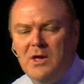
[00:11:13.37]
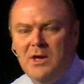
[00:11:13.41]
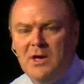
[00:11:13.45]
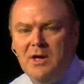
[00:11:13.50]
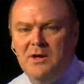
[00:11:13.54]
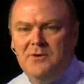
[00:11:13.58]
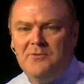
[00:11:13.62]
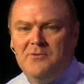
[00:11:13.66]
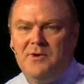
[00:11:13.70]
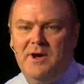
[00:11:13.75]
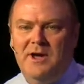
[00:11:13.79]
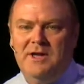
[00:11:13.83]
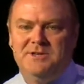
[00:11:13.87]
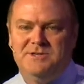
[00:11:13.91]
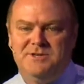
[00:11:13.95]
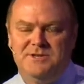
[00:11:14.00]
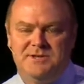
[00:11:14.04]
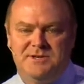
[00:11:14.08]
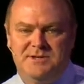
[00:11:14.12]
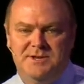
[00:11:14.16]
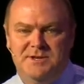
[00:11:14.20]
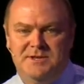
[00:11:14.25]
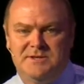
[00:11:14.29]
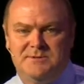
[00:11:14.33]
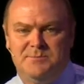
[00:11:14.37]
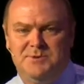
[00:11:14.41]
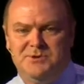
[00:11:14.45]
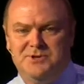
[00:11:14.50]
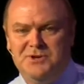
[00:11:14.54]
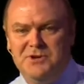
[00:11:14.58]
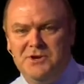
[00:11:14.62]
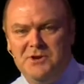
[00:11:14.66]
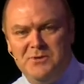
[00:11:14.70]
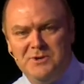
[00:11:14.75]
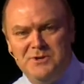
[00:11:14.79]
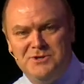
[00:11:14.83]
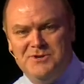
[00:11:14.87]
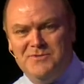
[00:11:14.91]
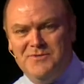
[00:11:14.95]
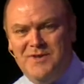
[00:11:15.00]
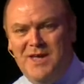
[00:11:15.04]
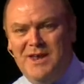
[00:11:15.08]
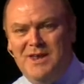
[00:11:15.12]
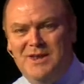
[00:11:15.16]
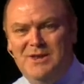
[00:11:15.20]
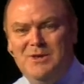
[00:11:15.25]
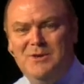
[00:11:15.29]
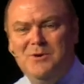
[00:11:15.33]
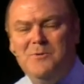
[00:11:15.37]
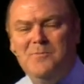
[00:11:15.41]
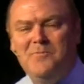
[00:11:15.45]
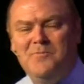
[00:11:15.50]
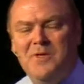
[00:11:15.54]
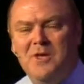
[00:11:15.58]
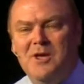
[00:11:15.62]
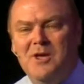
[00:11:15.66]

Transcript: unrighteousness." But you know what you've got to do?